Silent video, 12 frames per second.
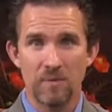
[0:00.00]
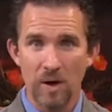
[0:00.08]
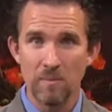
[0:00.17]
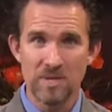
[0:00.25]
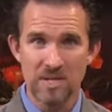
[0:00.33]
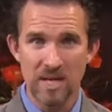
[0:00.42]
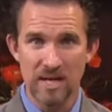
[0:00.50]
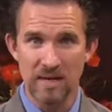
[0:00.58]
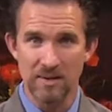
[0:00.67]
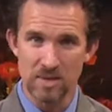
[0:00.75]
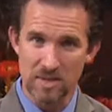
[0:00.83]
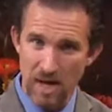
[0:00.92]
from
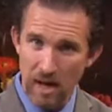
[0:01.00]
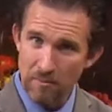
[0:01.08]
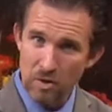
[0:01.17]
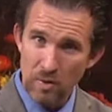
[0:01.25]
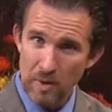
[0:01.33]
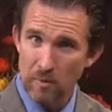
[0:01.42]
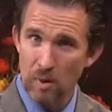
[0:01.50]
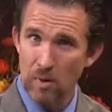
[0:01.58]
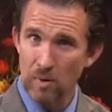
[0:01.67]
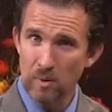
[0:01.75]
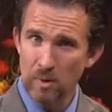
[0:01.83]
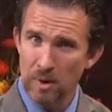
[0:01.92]
sin. Stop doing
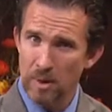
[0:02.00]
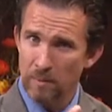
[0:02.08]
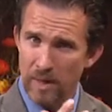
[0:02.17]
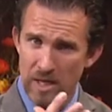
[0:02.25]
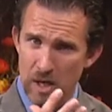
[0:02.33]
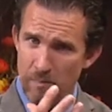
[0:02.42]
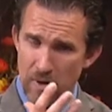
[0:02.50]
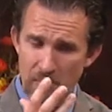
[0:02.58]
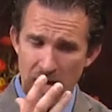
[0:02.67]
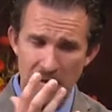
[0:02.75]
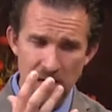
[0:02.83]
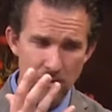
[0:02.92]
wrong. Make up your
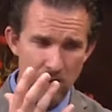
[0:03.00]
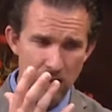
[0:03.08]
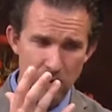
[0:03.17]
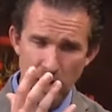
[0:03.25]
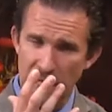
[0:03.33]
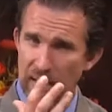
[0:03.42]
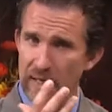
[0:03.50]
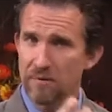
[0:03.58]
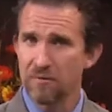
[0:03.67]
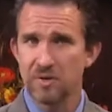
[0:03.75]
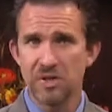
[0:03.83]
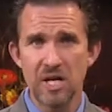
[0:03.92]
mind. I'm going to try to
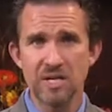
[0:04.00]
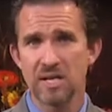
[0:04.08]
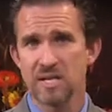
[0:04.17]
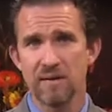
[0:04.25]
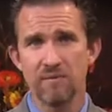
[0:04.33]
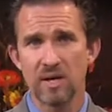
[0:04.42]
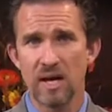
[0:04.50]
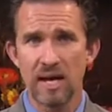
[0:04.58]
live for Jesus every